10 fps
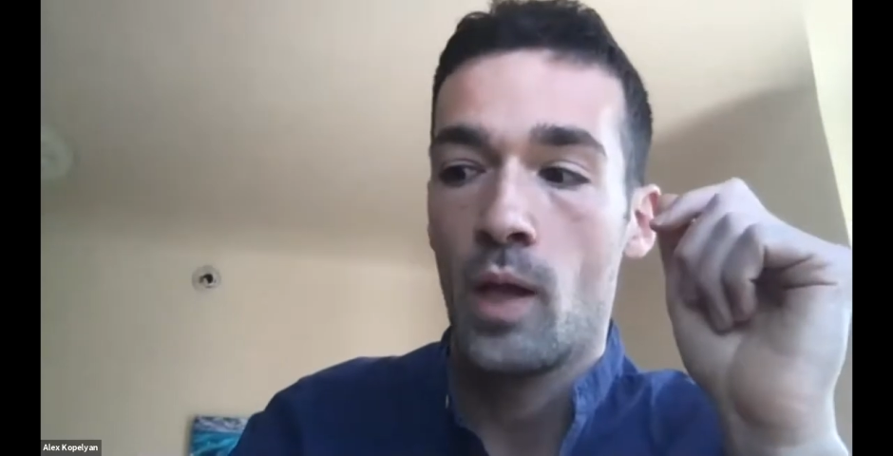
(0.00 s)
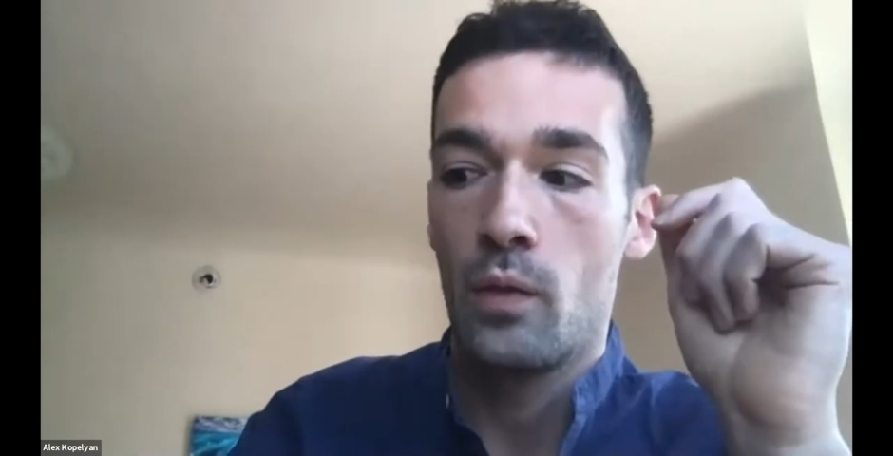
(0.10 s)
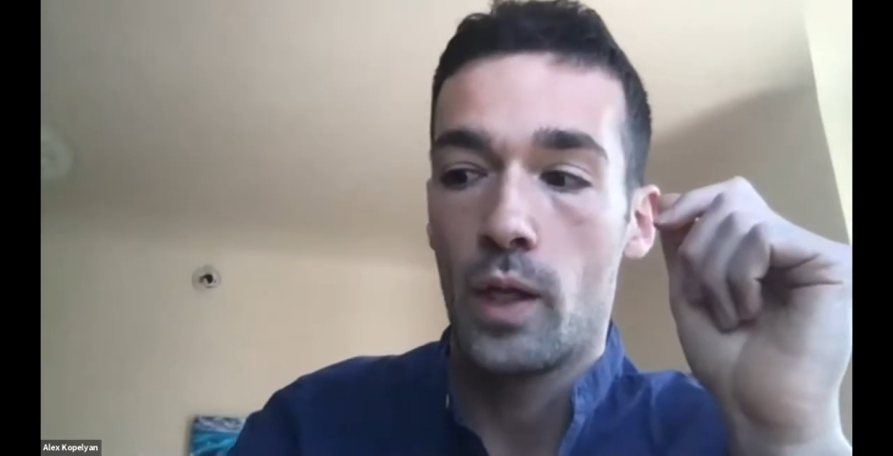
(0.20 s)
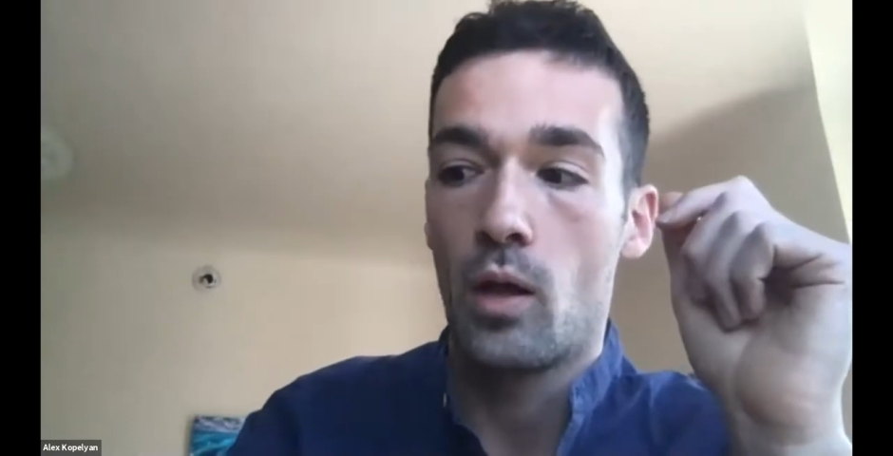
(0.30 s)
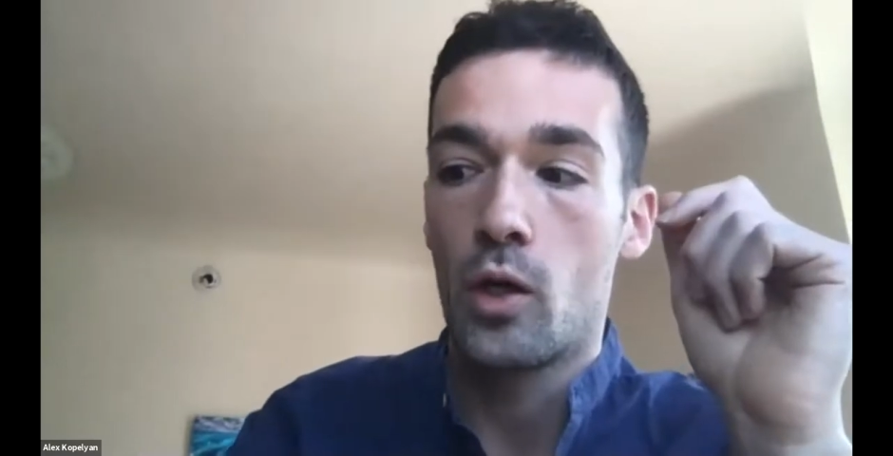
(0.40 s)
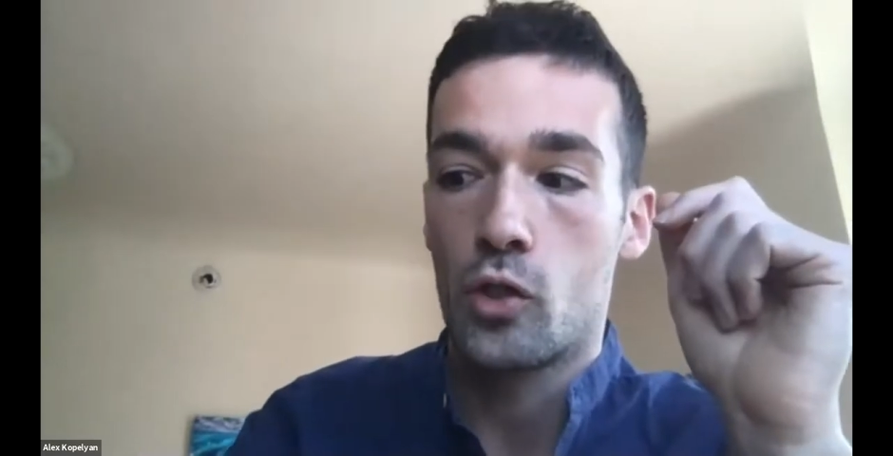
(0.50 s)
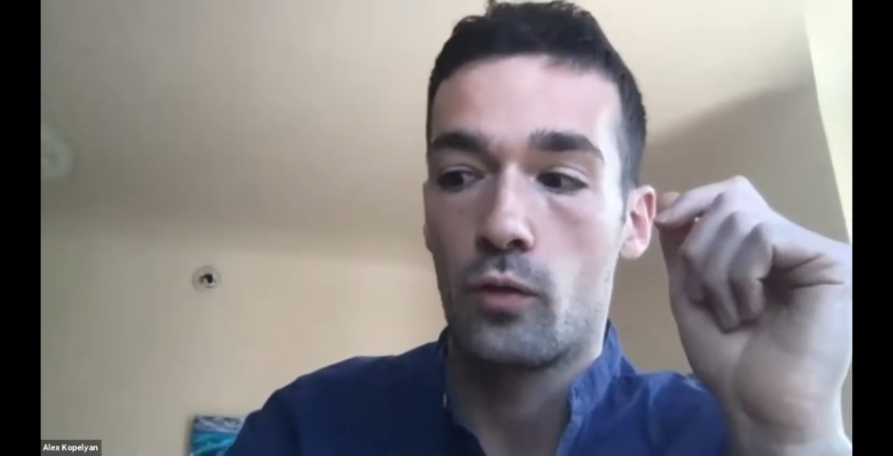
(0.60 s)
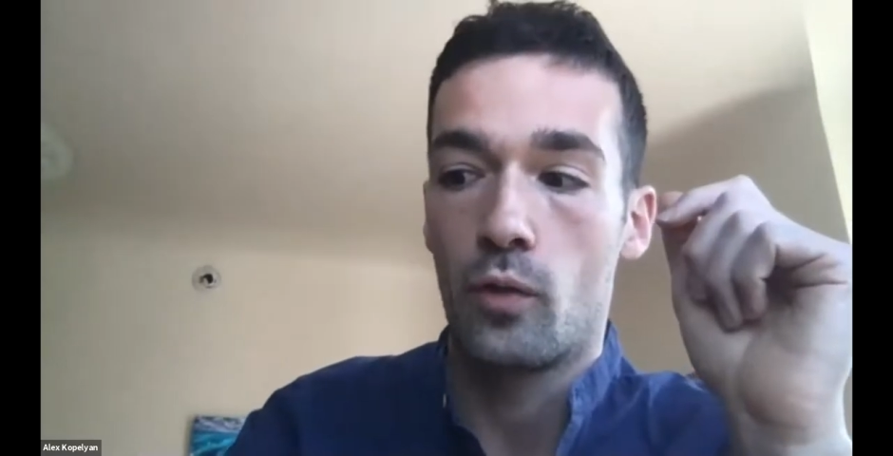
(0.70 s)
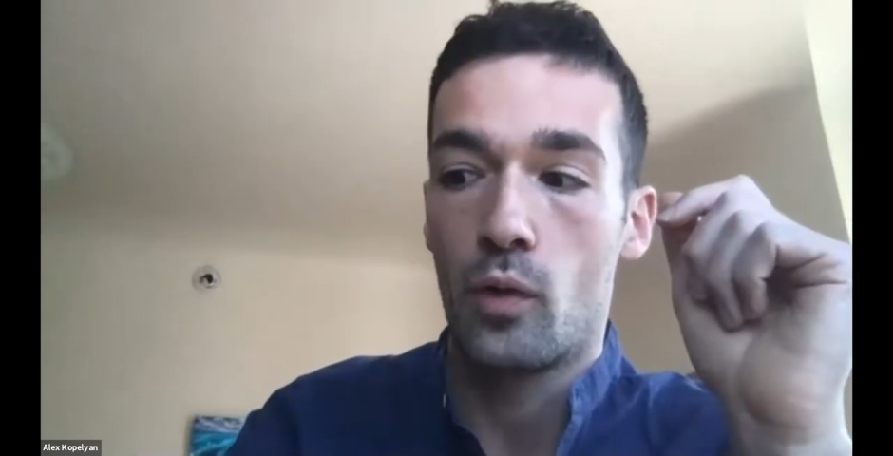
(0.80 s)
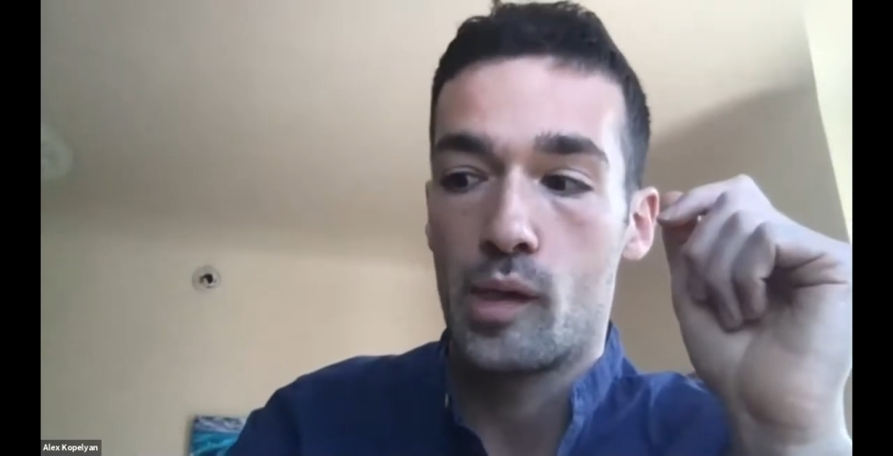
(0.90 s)
they launched their
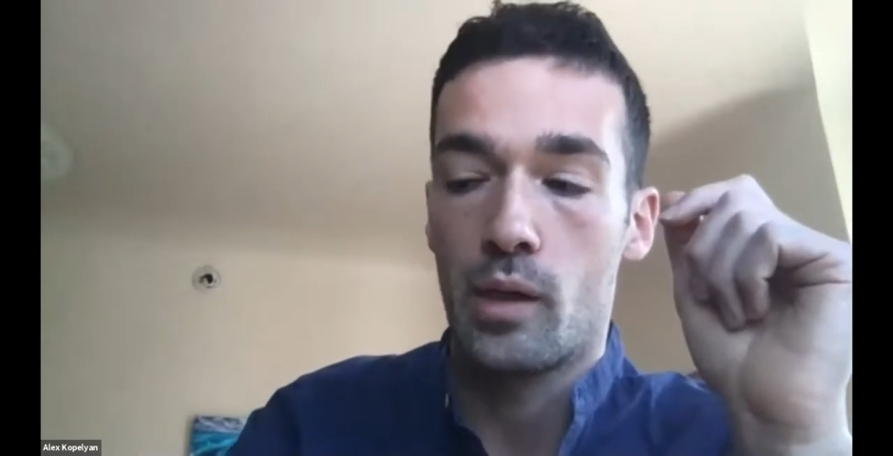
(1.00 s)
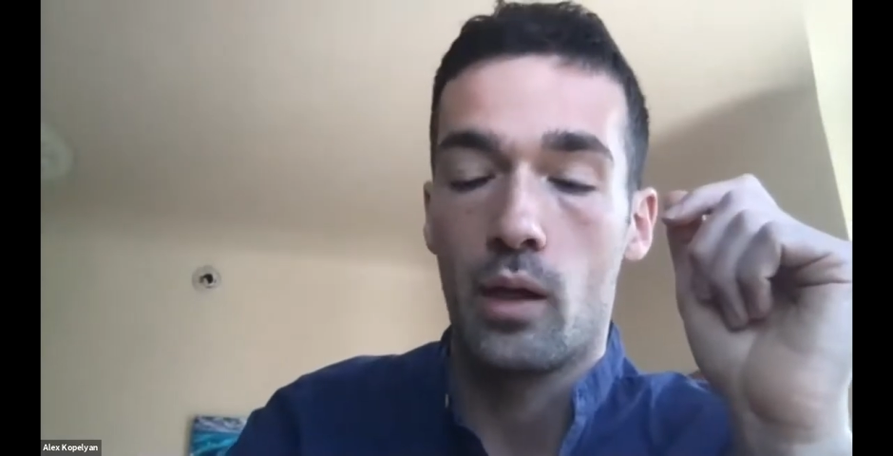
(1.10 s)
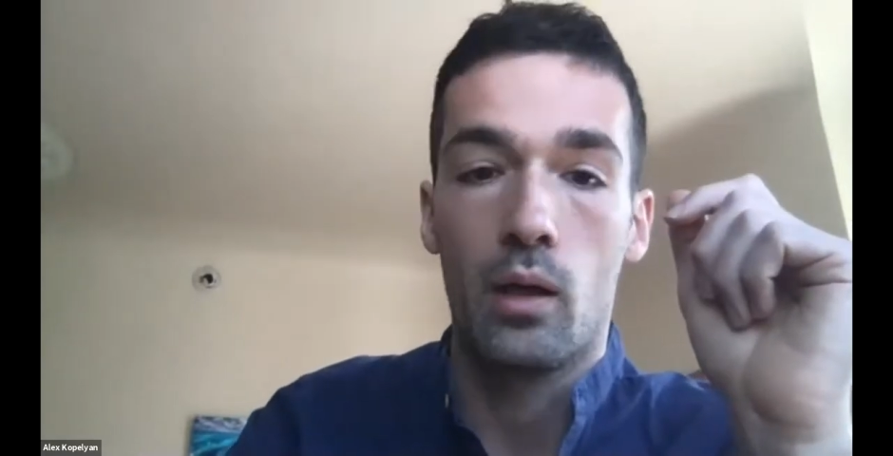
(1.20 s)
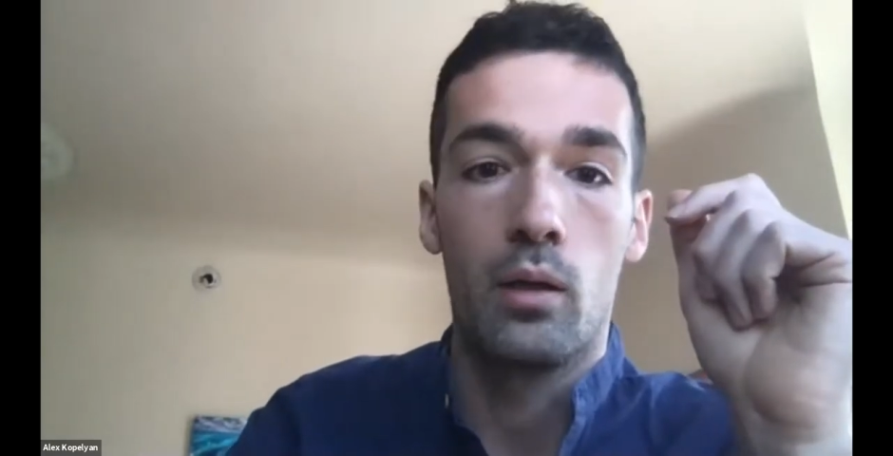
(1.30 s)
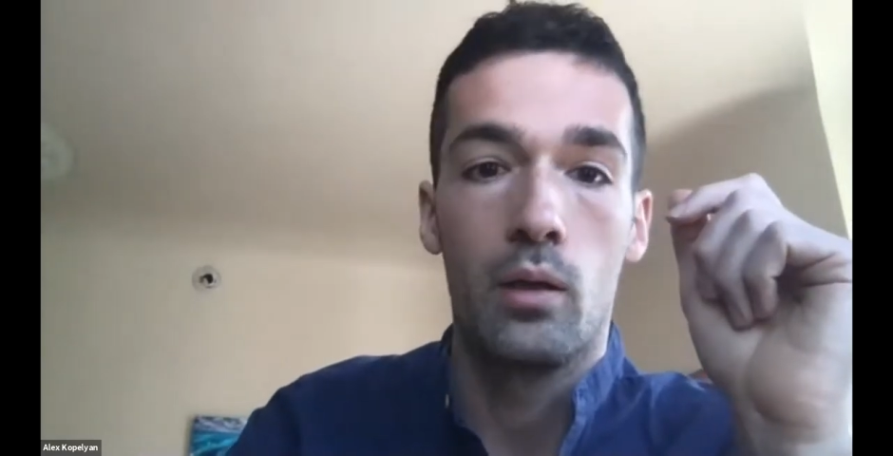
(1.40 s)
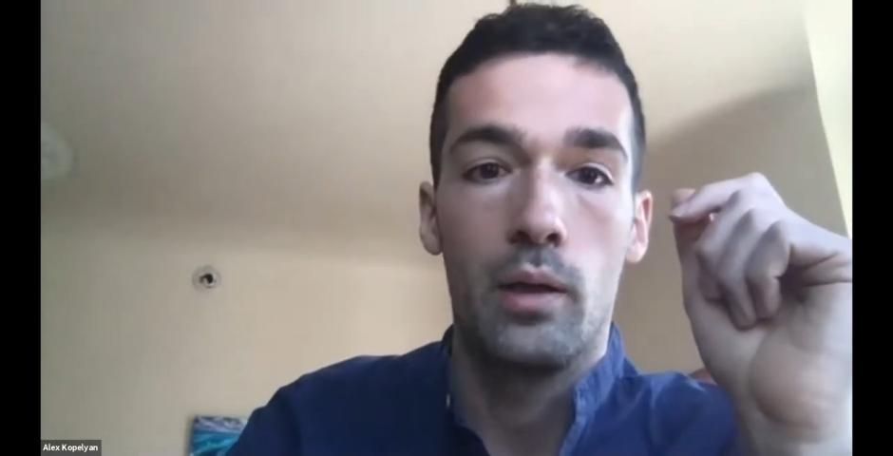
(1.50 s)
first uh,